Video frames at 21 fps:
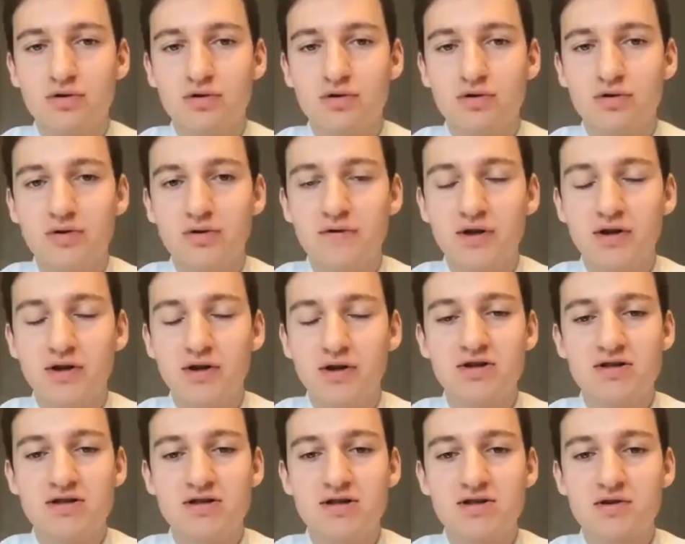clearly just
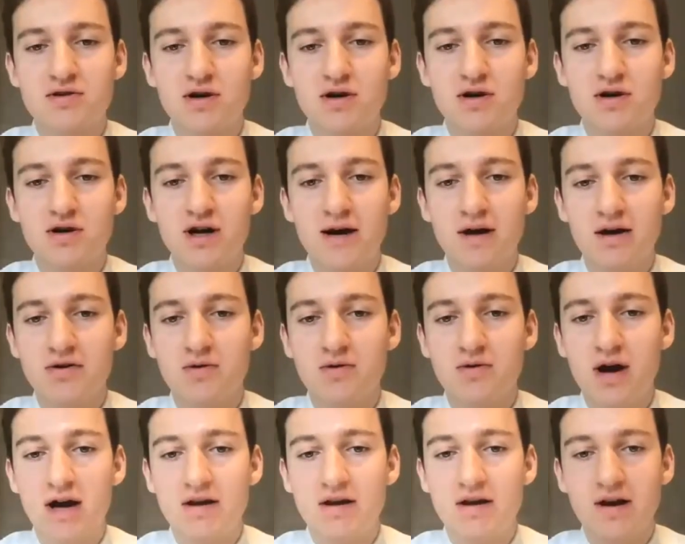described how you
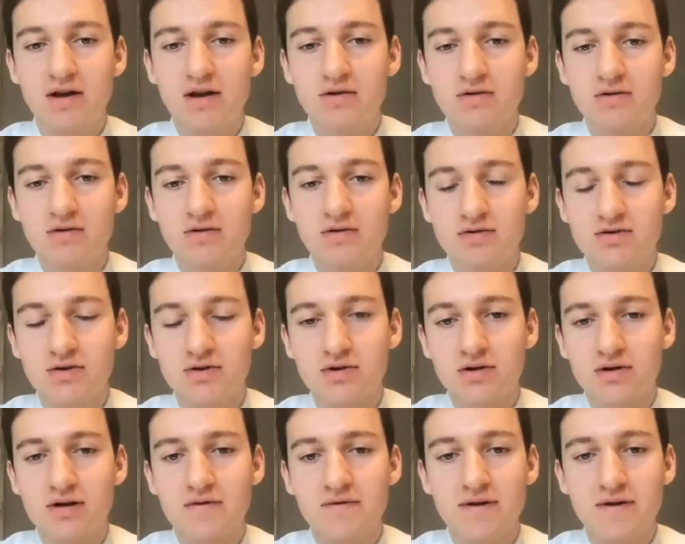add value to your
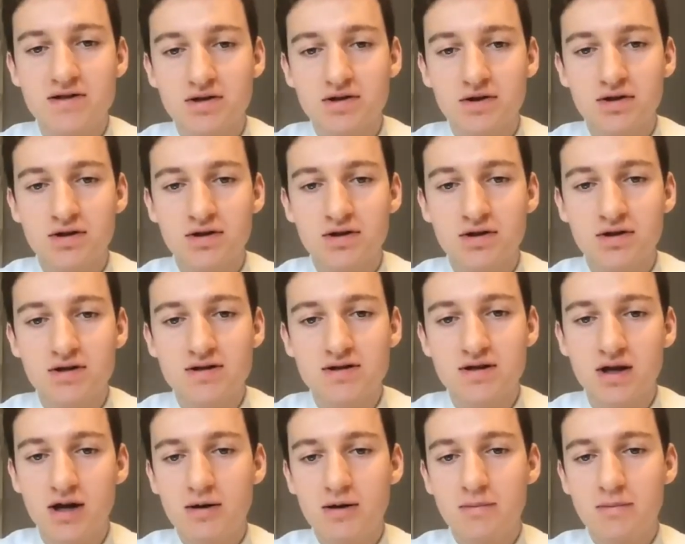investors,